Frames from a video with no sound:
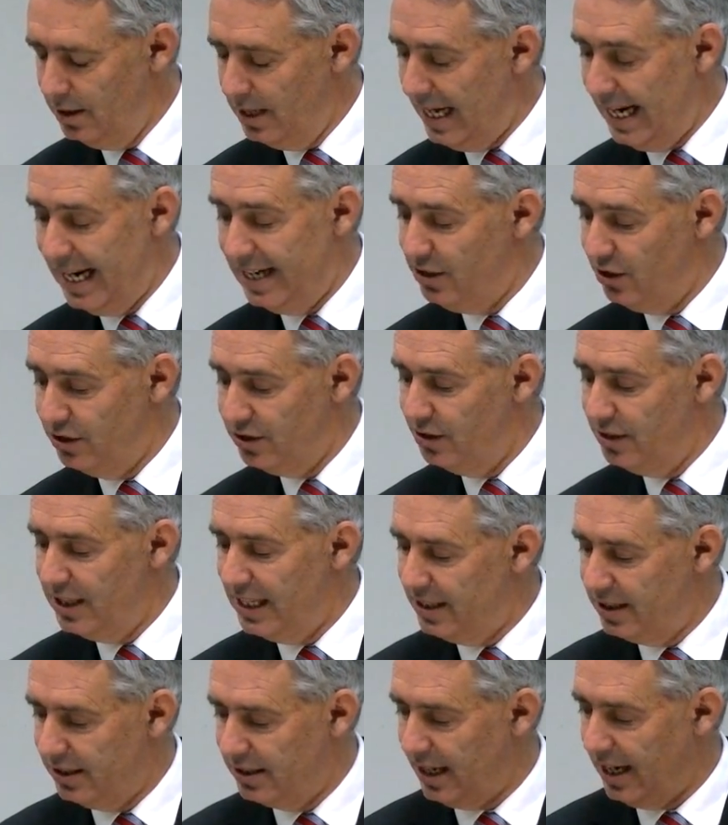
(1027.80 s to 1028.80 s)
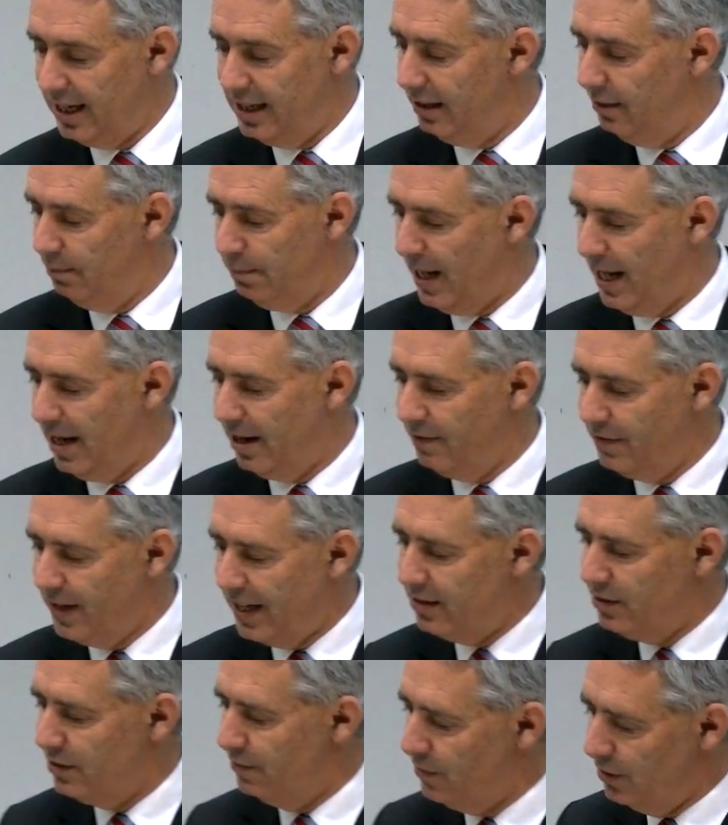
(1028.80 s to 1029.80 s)
And you do need to take part of
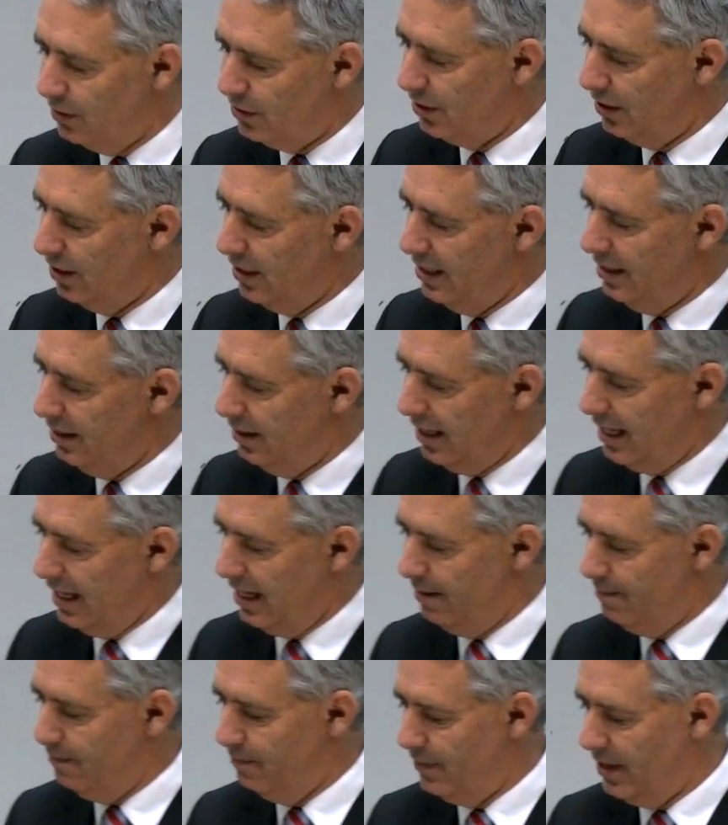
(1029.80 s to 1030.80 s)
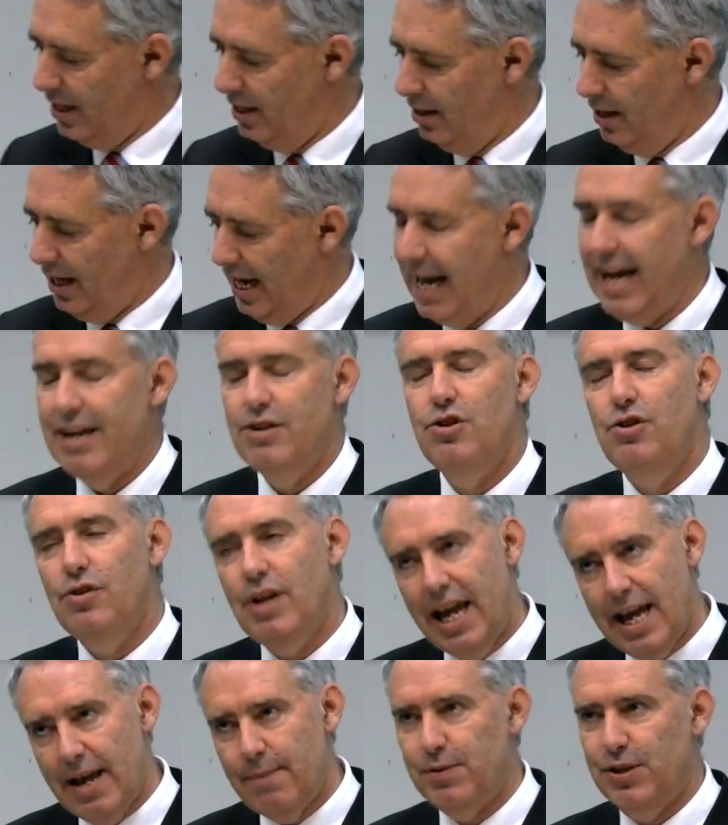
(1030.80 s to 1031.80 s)
that diversity, and
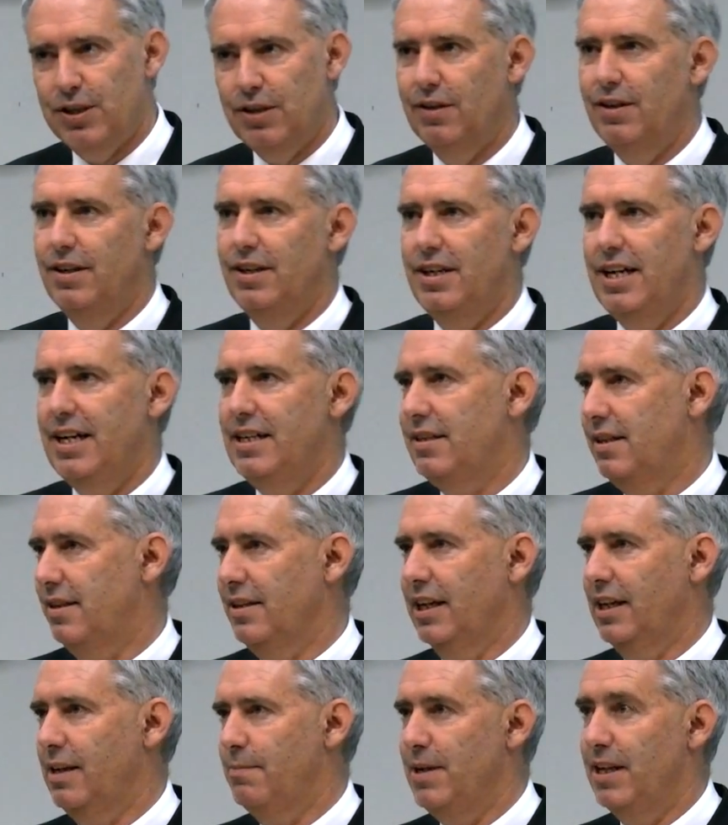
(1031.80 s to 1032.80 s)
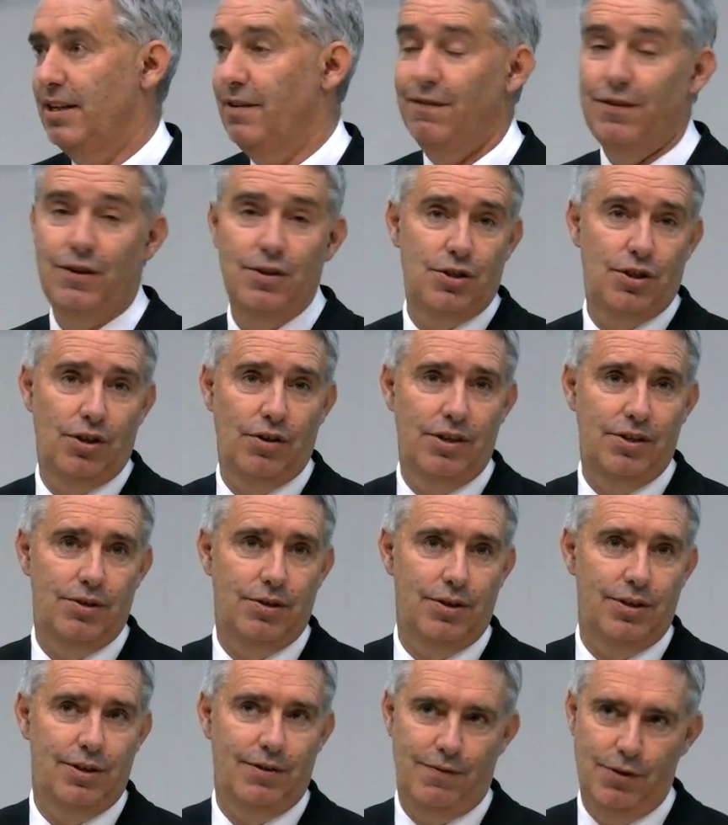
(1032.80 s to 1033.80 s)
you absolutely need to think about the future
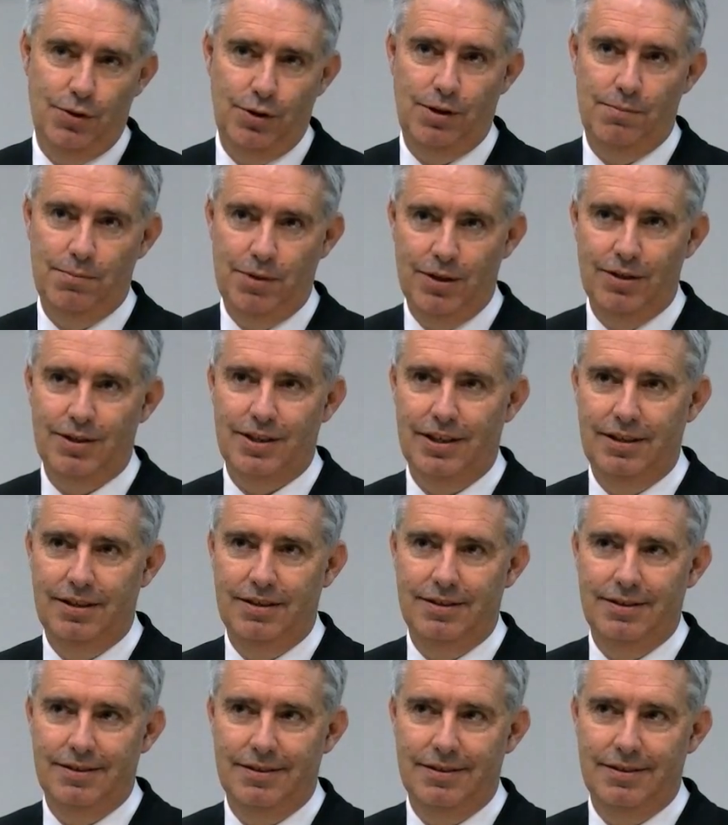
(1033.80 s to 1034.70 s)
interests of your community.